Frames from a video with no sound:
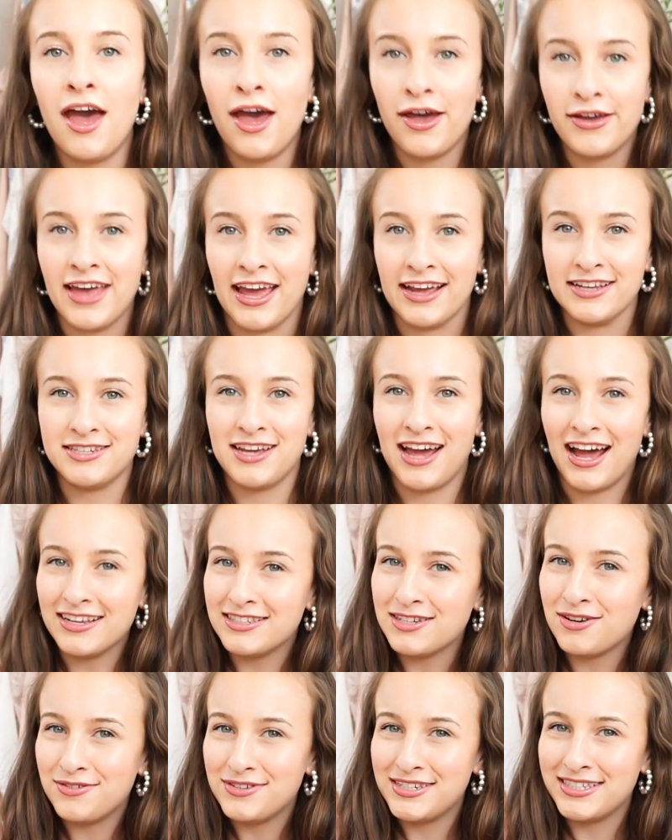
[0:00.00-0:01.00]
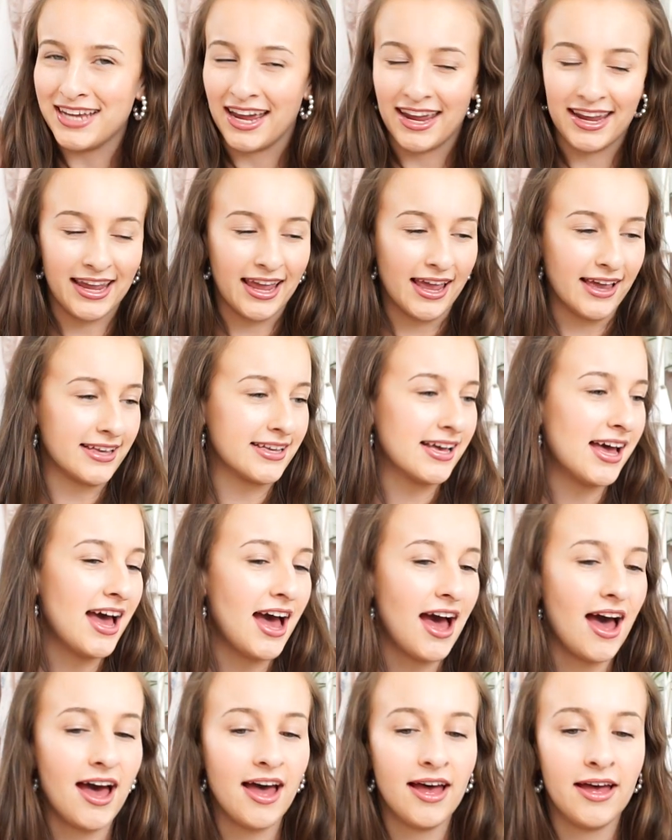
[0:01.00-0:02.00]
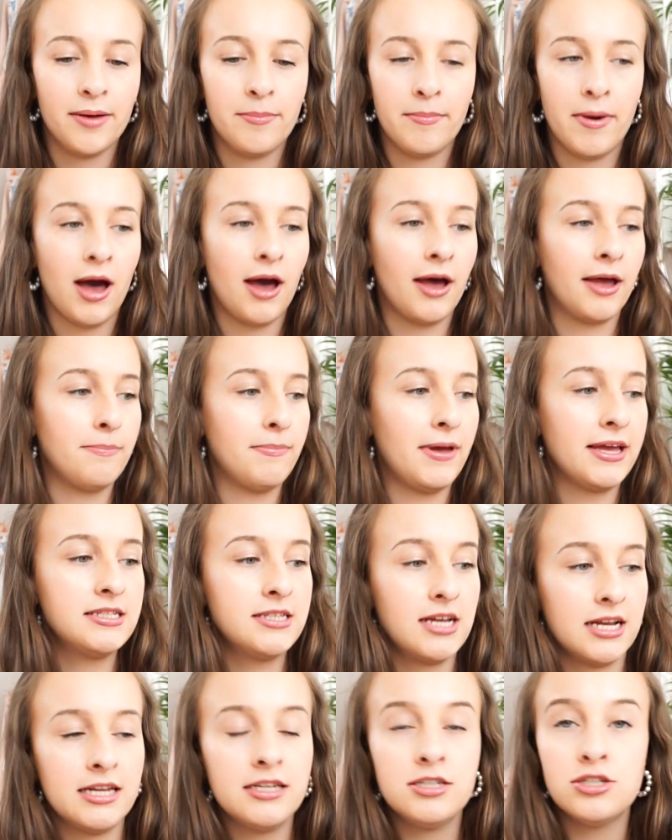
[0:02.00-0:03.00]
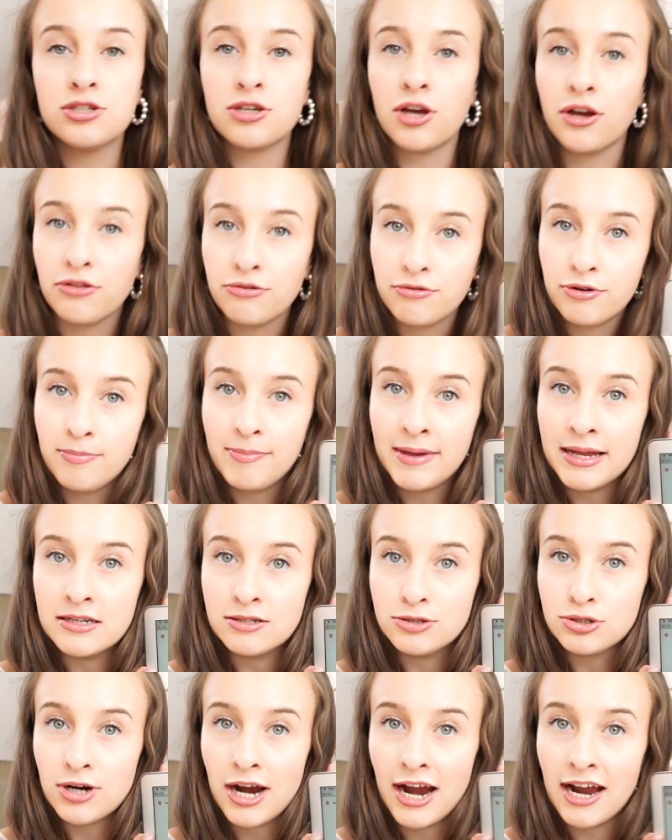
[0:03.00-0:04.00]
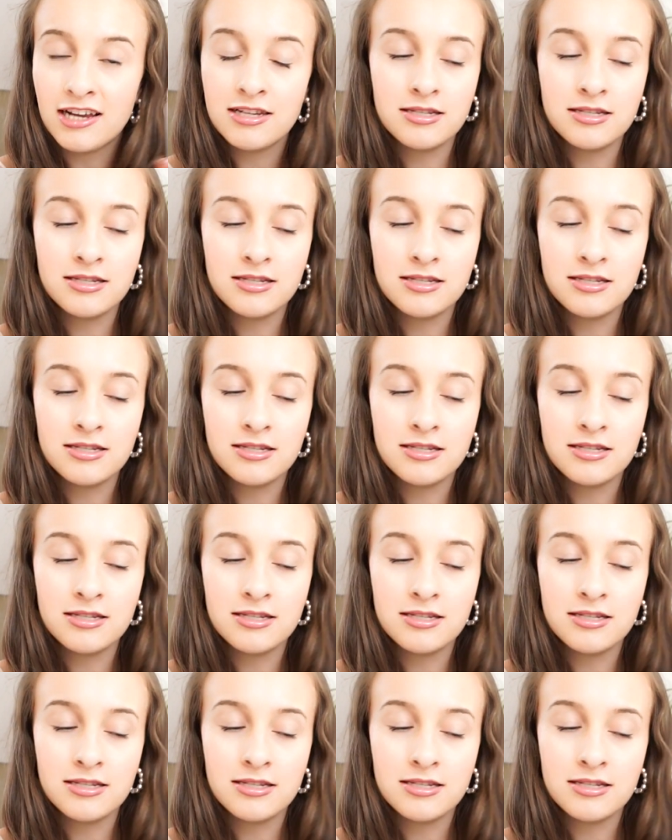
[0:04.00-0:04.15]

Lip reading: Okay, so as I was saying, I basically just go through Pinterest.